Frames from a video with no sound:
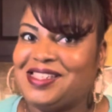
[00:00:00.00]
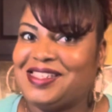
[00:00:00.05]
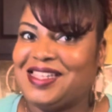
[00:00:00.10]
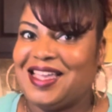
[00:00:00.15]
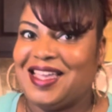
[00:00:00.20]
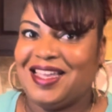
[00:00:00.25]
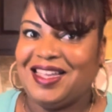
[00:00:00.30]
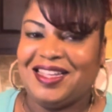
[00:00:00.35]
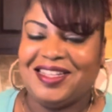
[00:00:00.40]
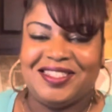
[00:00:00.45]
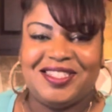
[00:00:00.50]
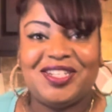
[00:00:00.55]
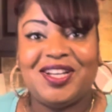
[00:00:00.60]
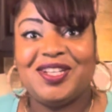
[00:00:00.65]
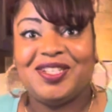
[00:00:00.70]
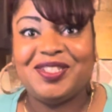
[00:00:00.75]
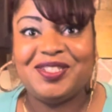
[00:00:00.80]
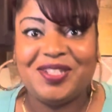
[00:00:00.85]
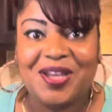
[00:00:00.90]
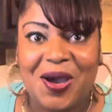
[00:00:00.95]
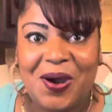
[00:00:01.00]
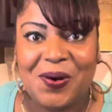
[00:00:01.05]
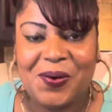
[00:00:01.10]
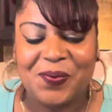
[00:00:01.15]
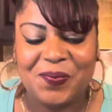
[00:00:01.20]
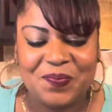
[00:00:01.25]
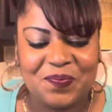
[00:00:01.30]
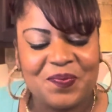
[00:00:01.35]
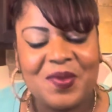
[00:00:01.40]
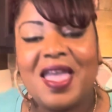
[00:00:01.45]
Stage. So,
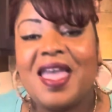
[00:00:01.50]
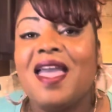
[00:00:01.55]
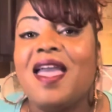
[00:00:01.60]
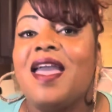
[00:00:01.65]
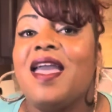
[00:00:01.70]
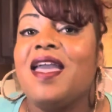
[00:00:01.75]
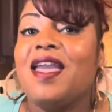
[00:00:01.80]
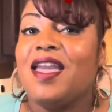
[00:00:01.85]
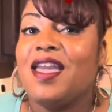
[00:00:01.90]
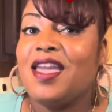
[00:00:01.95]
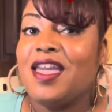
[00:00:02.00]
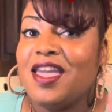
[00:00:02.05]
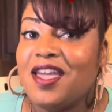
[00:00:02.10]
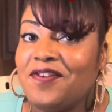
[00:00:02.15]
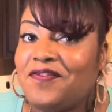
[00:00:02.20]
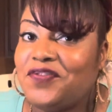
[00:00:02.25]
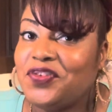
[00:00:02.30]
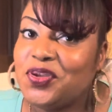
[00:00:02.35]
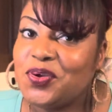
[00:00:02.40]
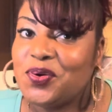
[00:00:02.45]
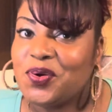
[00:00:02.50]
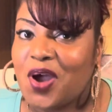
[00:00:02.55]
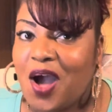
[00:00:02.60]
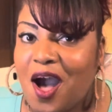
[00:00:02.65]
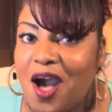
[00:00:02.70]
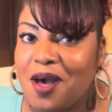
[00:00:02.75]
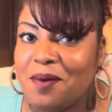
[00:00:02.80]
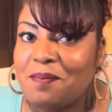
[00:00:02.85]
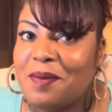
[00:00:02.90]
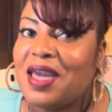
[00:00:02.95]
if you
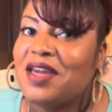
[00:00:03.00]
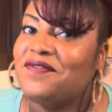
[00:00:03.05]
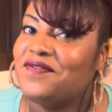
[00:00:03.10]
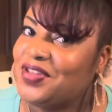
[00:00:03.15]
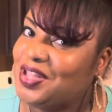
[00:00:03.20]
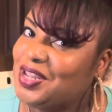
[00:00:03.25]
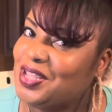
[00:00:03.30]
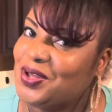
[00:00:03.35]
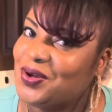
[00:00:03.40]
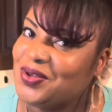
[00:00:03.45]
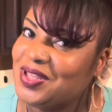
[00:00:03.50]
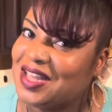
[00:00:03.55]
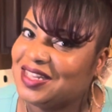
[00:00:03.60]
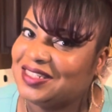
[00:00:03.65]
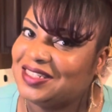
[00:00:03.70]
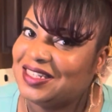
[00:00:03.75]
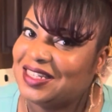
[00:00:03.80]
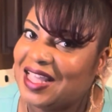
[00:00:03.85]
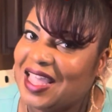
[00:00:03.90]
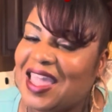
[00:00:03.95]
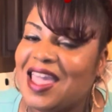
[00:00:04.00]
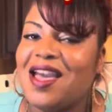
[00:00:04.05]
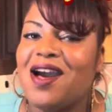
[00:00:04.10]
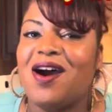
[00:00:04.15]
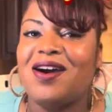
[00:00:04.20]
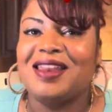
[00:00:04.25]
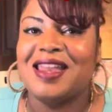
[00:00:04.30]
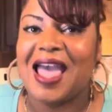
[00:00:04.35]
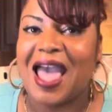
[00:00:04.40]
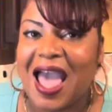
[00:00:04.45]
caught my video yesterday
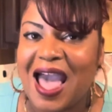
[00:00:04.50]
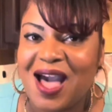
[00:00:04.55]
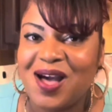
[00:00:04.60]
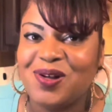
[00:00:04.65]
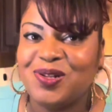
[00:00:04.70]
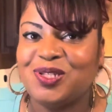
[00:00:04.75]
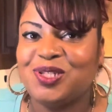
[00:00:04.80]
on how